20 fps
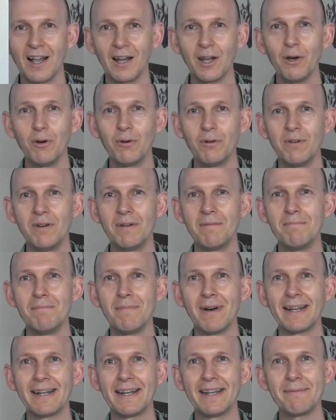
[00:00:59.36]
Hello,
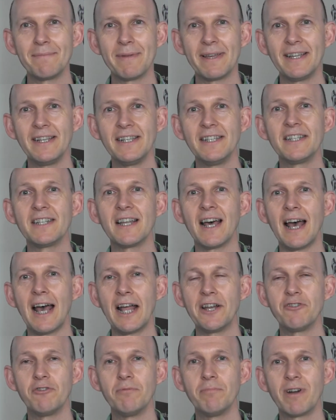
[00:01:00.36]
my name is
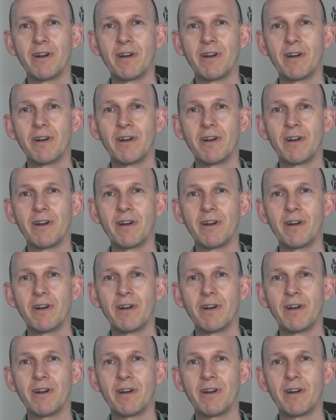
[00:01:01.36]
Andrew